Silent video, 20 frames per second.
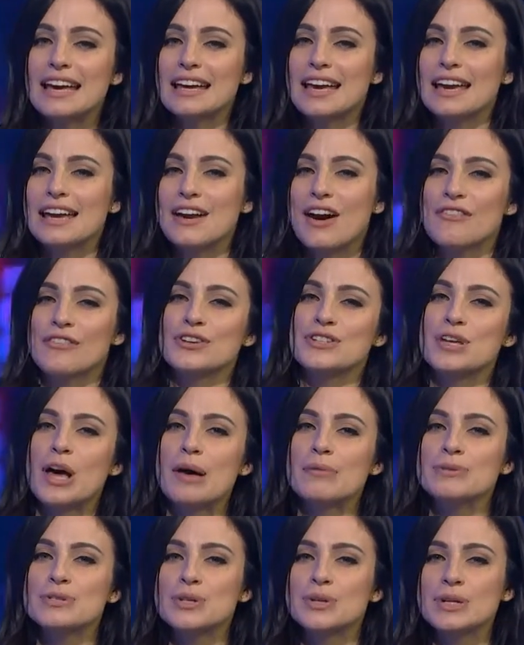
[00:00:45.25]
Kicking off our
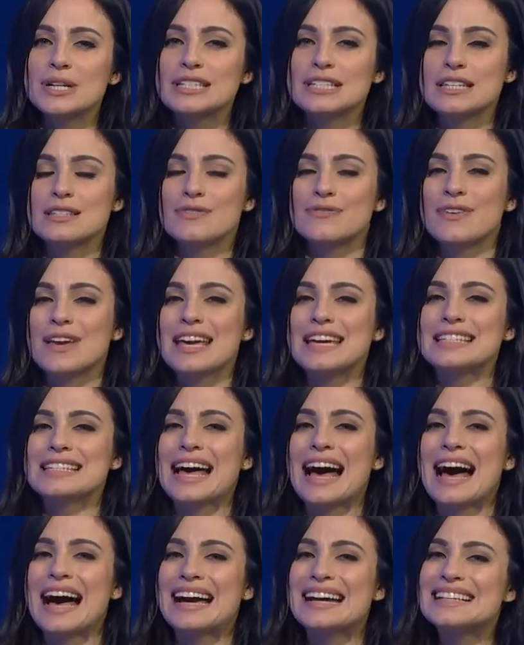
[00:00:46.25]
top stories is FaZe
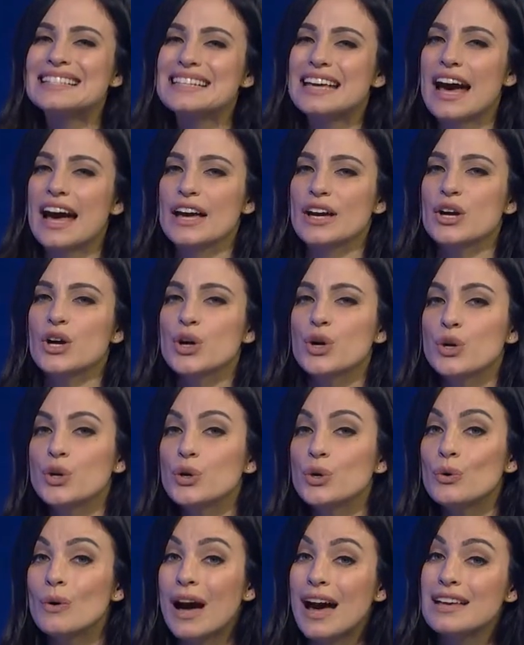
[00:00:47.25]
Highsky
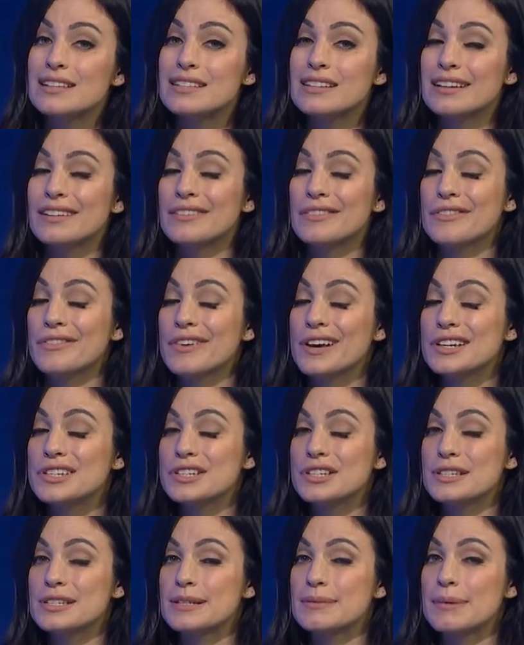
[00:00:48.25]
who has a
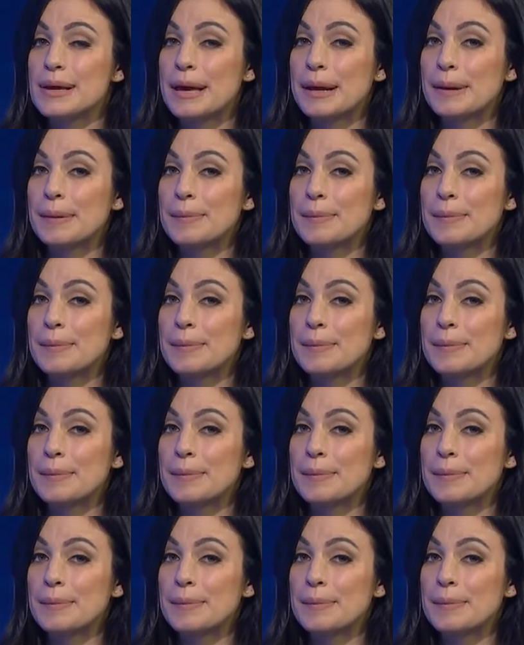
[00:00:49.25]
confession to make. Uh